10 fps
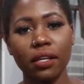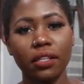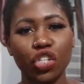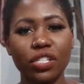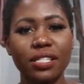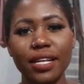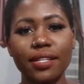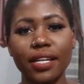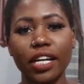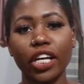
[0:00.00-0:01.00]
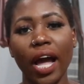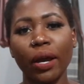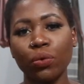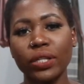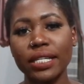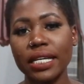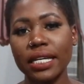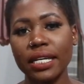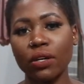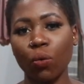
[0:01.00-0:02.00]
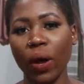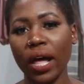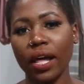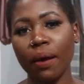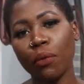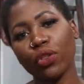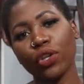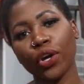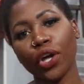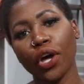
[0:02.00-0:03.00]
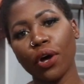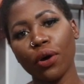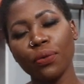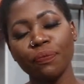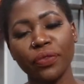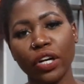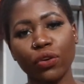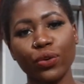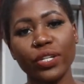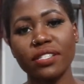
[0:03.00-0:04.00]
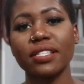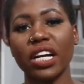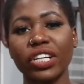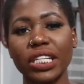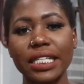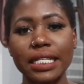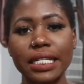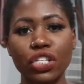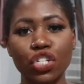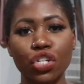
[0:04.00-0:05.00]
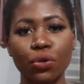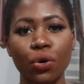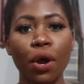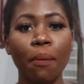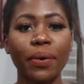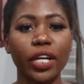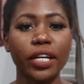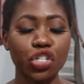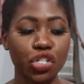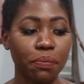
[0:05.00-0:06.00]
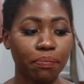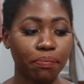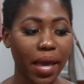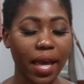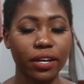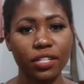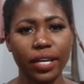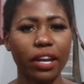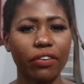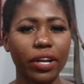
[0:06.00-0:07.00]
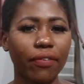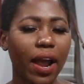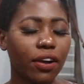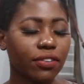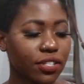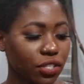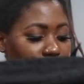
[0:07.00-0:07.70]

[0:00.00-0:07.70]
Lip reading: just things that I would need while I'm on the go that I don't necessarily need to put in a gym bag to carry around. So